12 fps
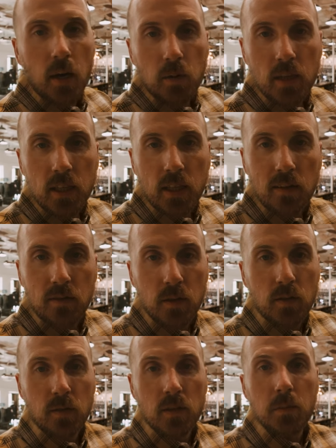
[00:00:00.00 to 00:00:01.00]
I wanted to get a
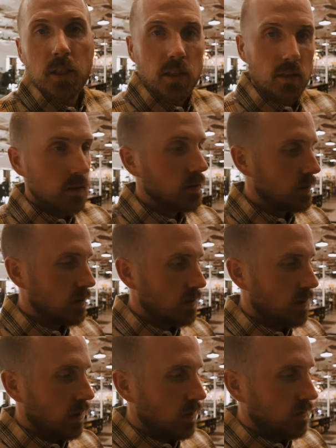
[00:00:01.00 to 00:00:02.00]
feel for the materials and
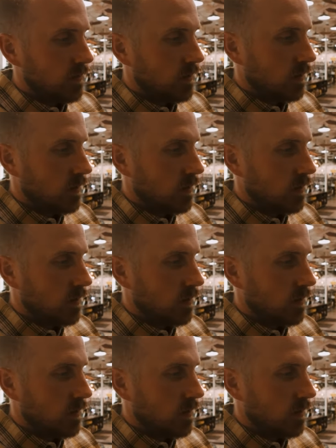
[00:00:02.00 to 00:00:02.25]
stuff.